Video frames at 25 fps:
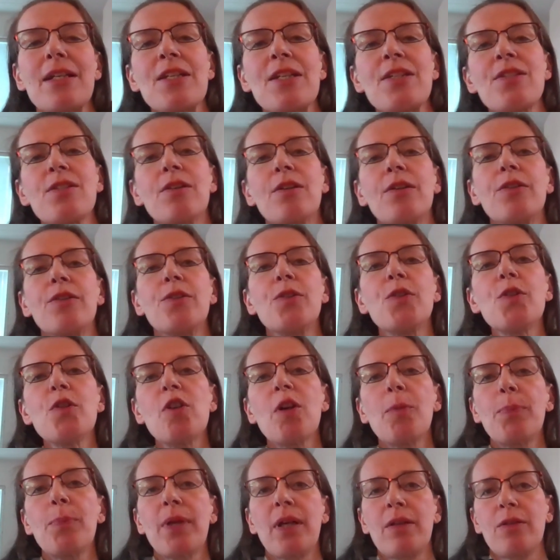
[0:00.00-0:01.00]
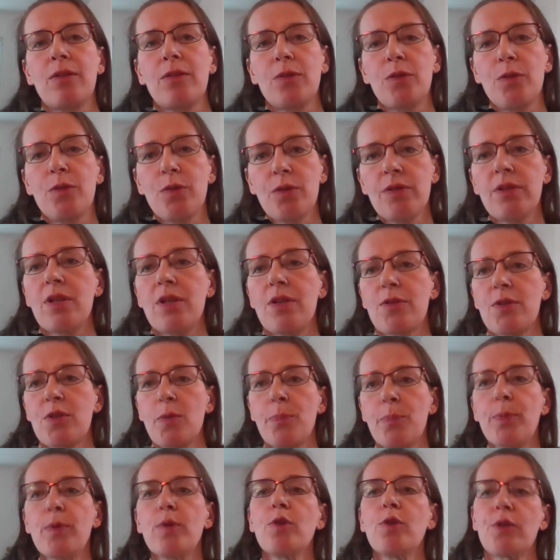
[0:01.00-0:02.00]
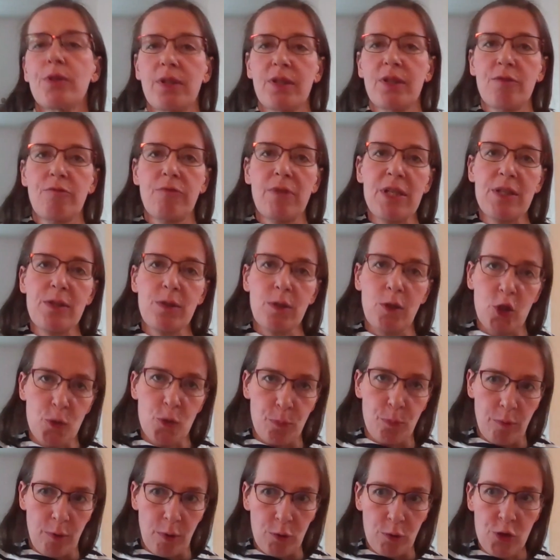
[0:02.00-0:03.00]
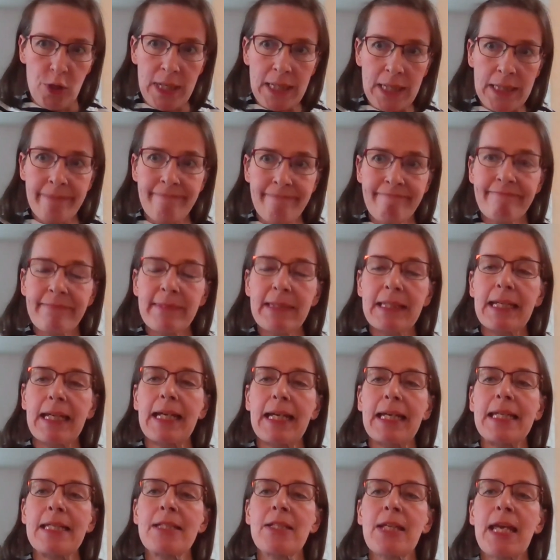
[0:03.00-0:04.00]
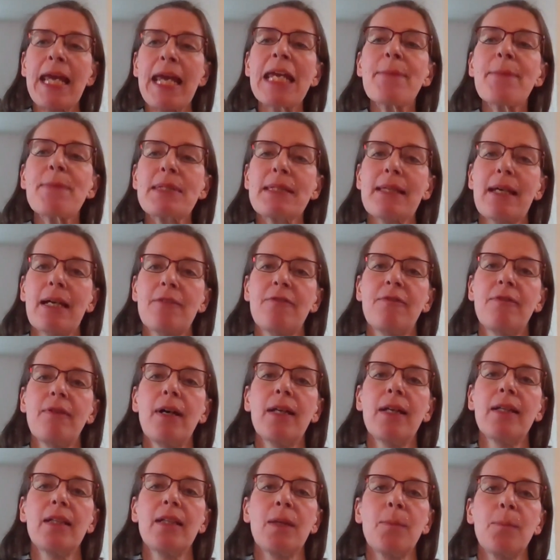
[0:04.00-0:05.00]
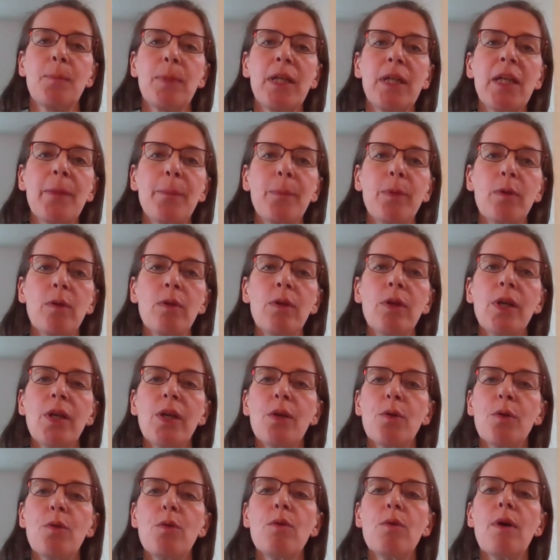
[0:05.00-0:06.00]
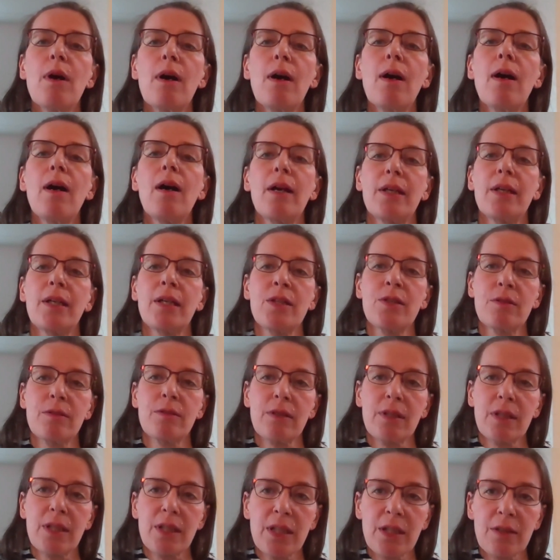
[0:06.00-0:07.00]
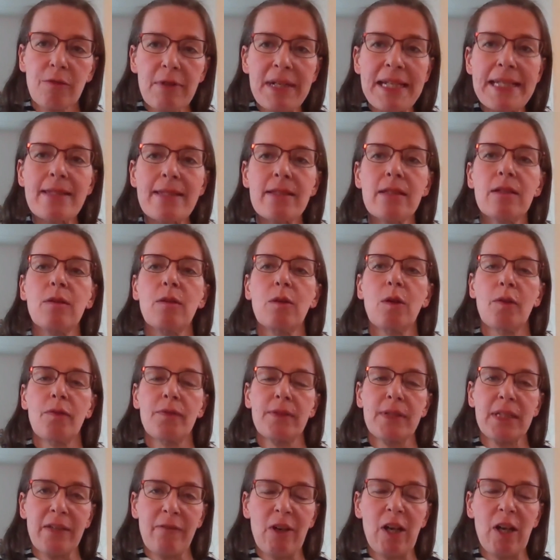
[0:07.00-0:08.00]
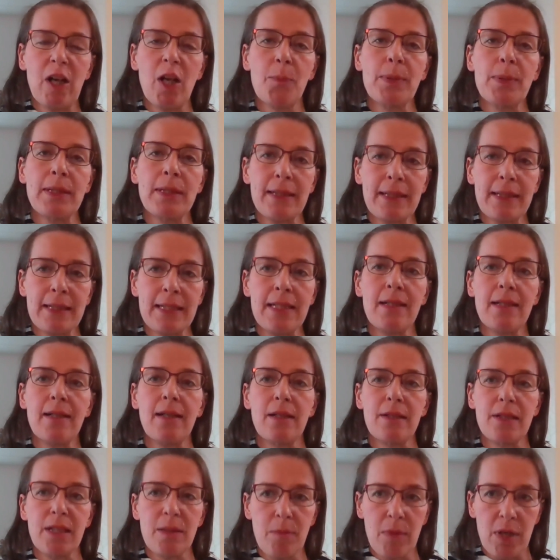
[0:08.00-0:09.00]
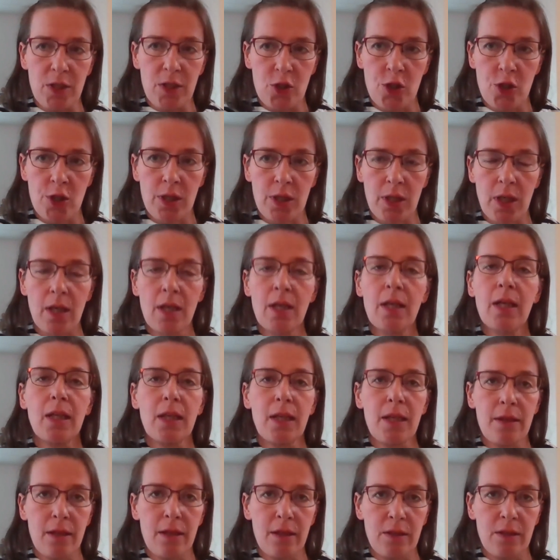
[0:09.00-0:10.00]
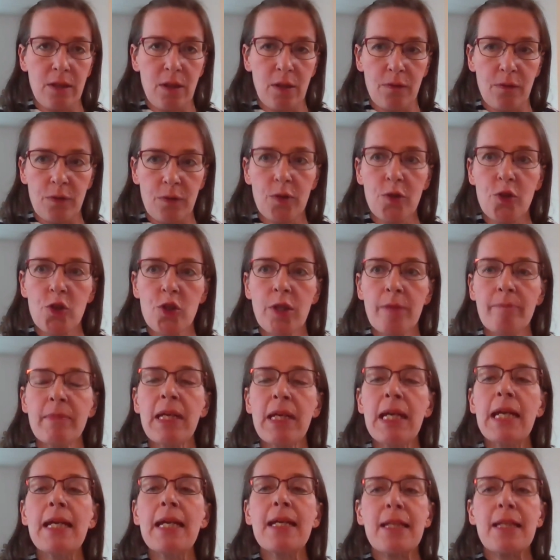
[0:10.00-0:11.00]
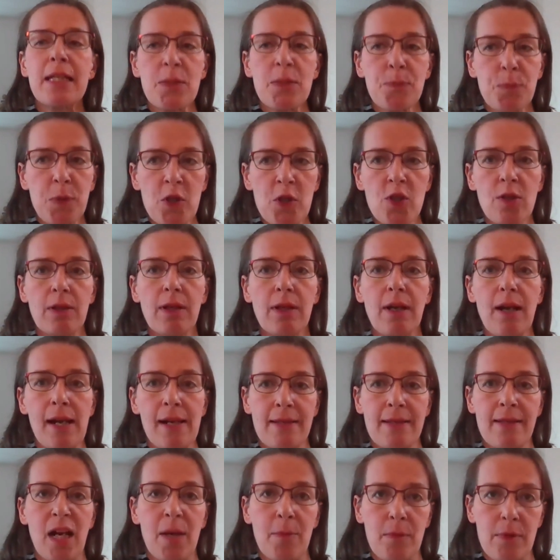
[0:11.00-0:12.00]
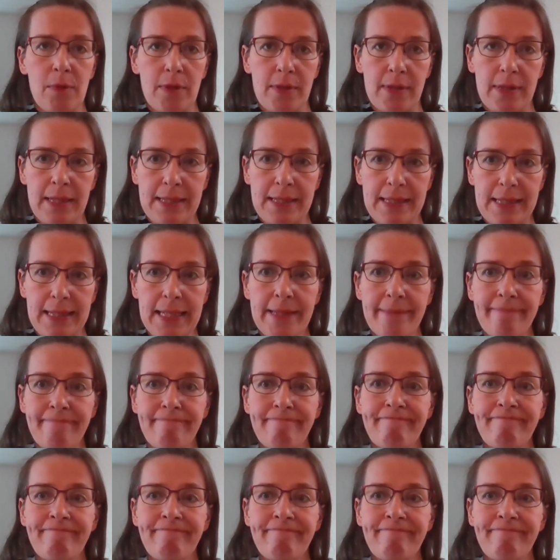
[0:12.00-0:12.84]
is a European Union supported research project. It aims at finding people who are in risk of developing clinical dementia in the near future, especially Alzheimer's disease.